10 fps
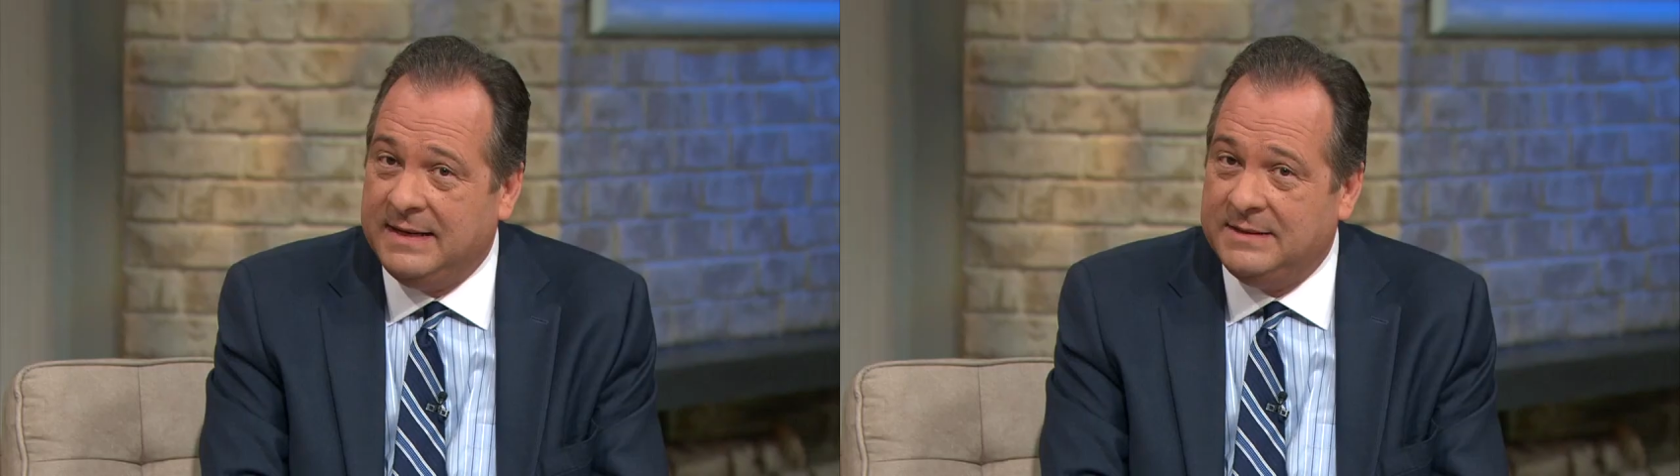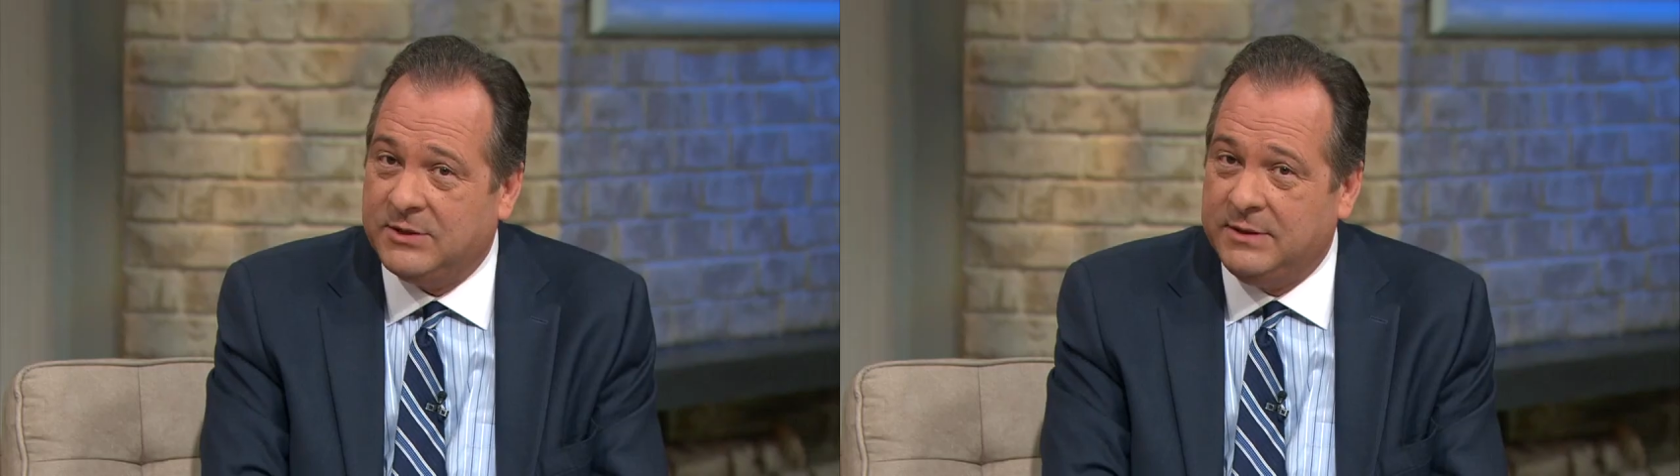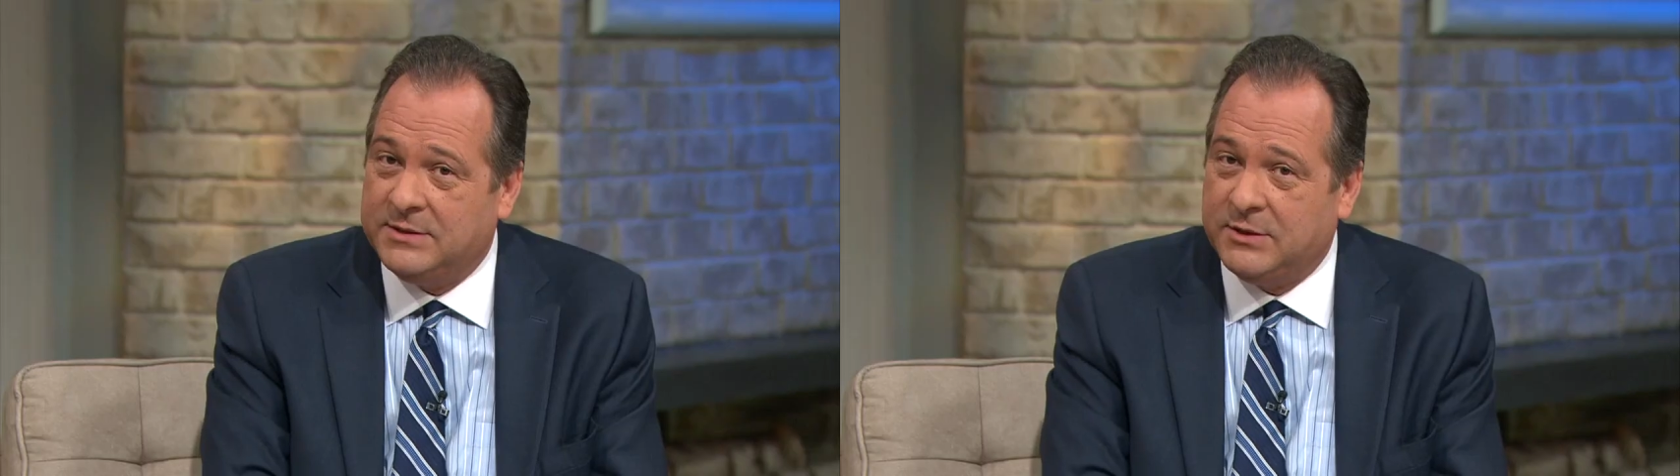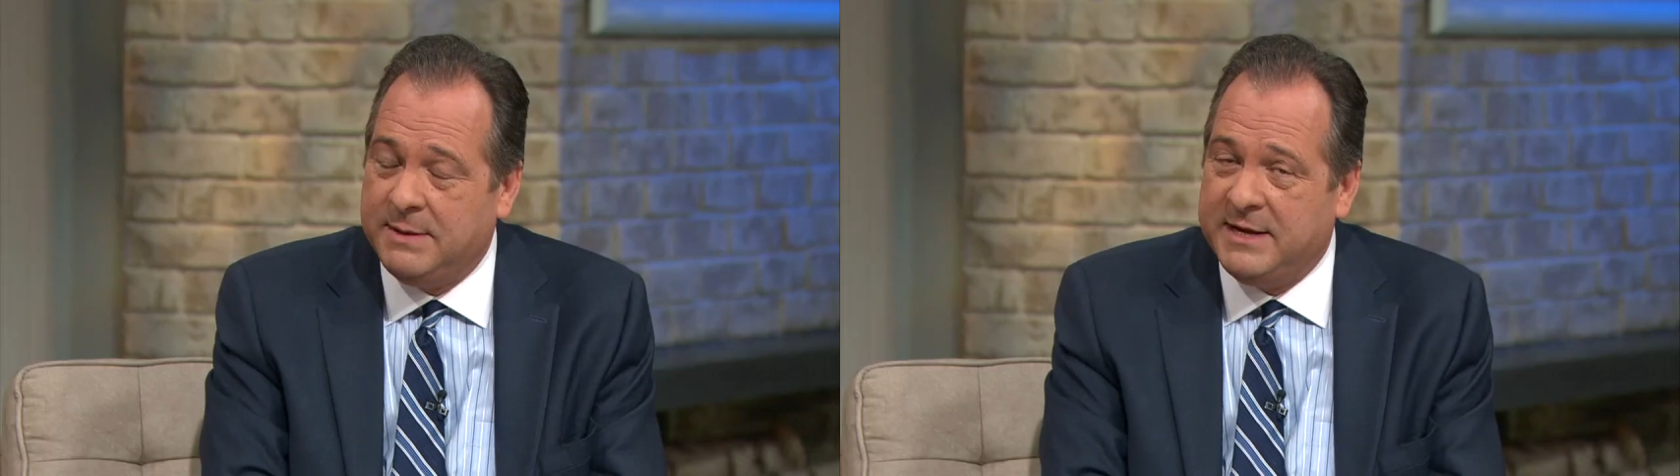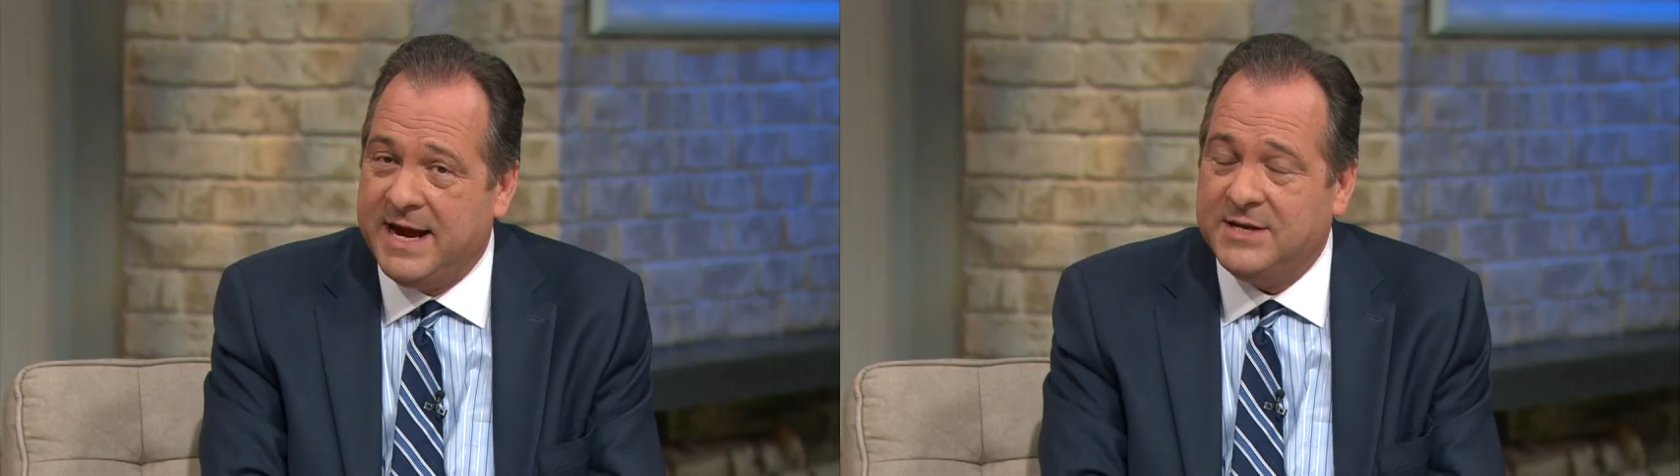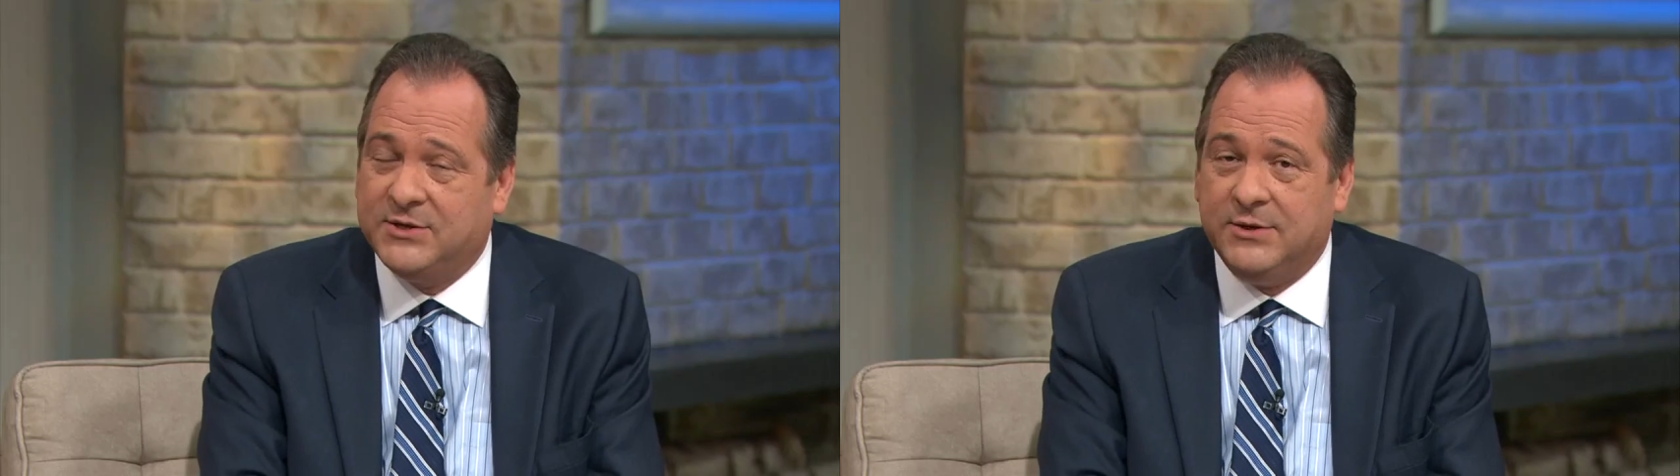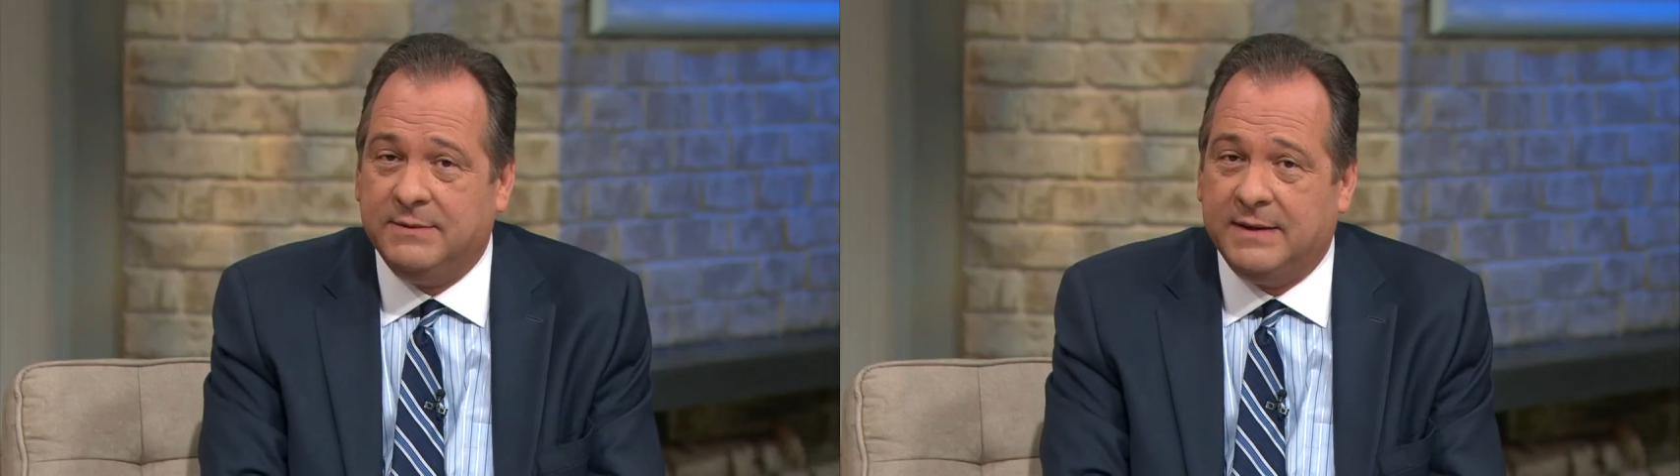So, so let me ask you,